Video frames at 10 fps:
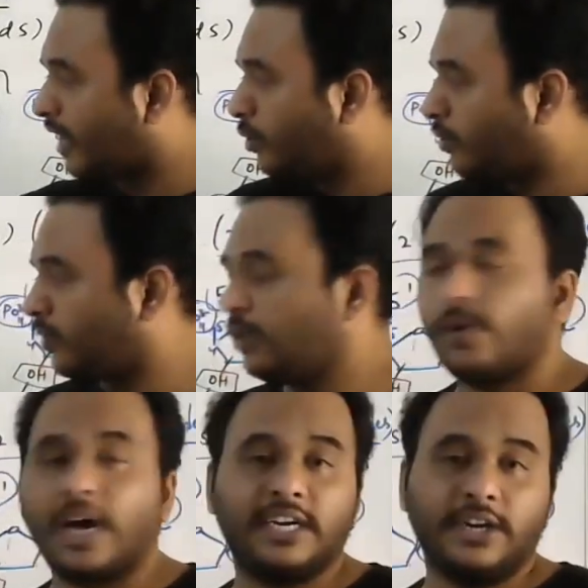cytosine
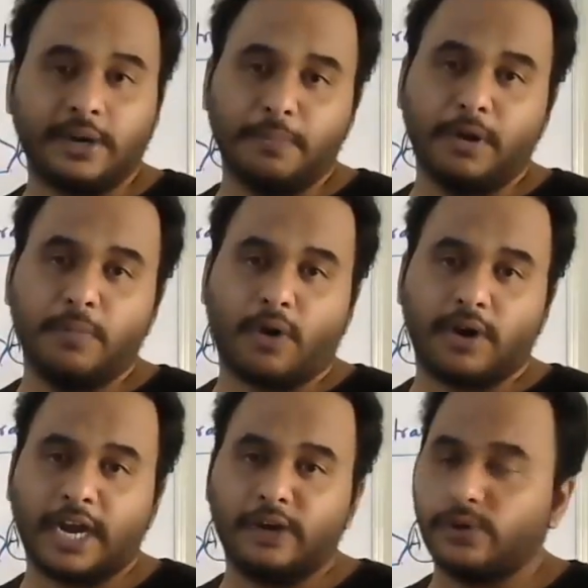guanine triple
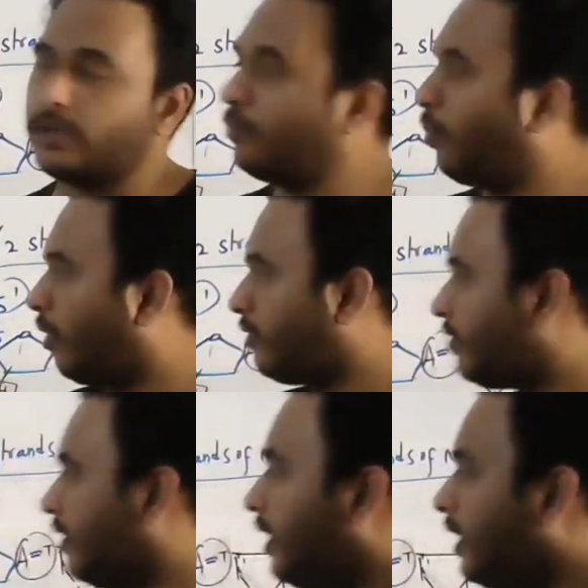bond hydrogen
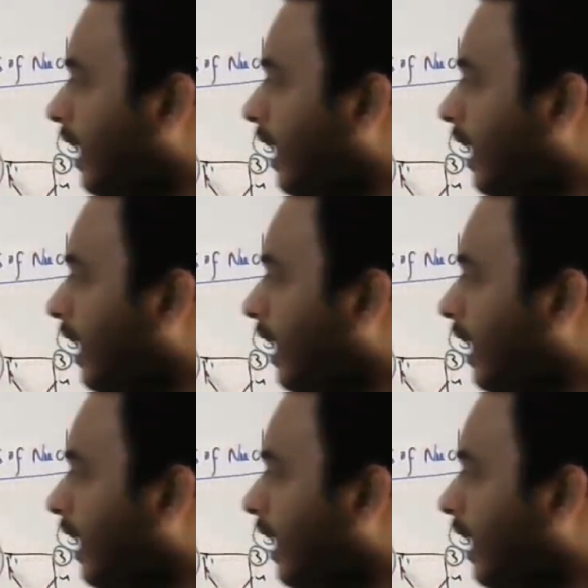bonds.